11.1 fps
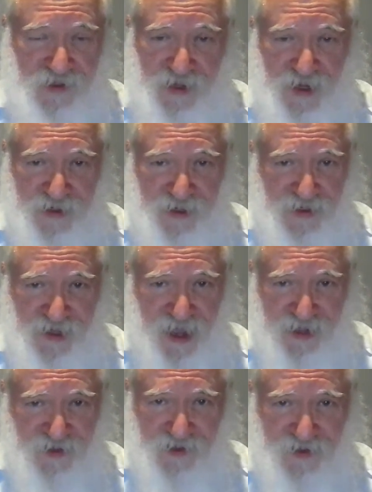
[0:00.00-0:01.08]
And it's not an easy
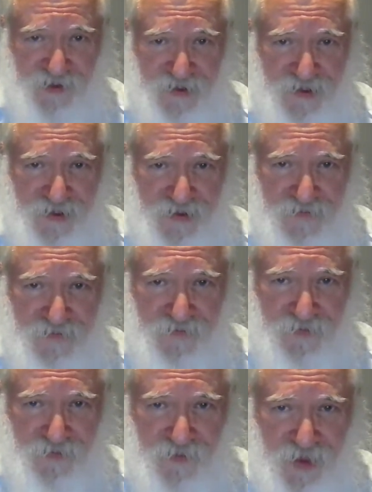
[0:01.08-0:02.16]
answer.
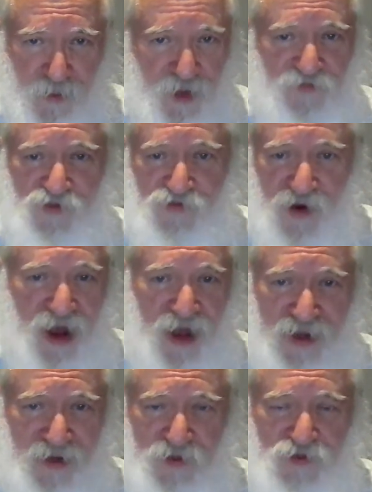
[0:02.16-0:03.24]
We've
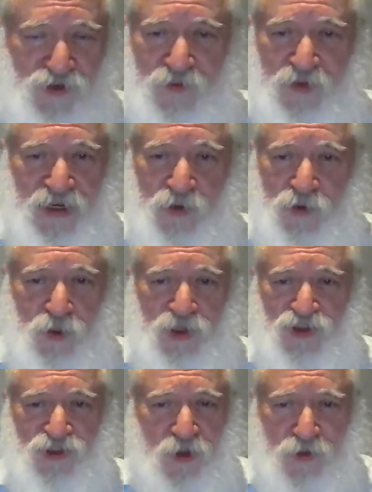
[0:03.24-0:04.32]
tried. In Germany, we were
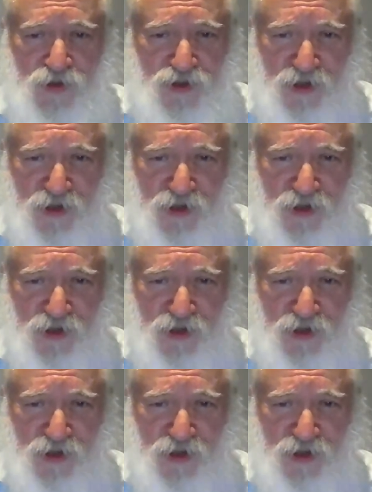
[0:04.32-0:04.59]
so